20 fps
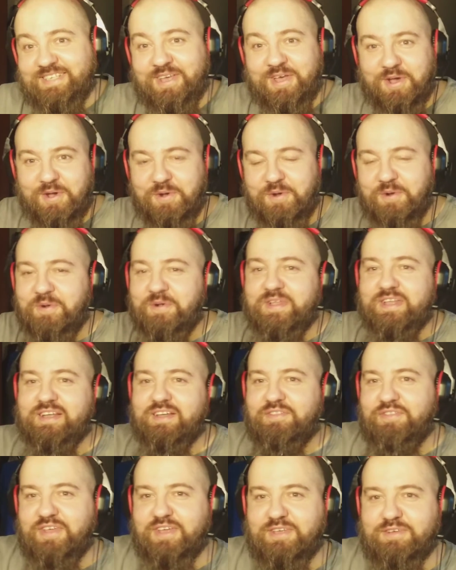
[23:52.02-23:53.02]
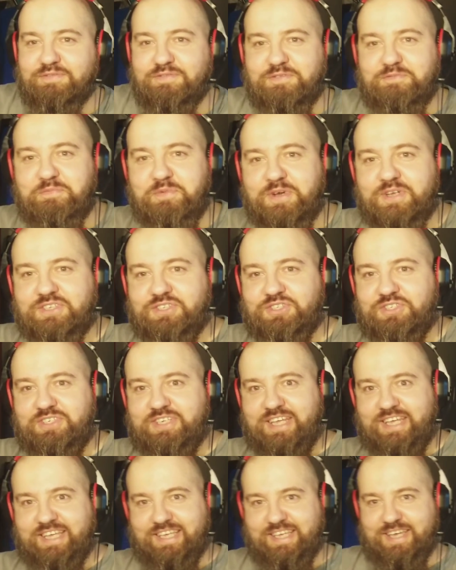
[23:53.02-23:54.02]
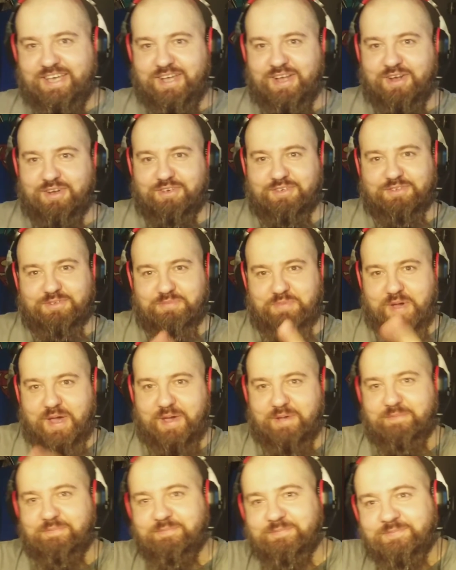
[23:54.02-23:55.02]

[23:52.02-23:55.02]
So thank you very much. Take care. Goodbye.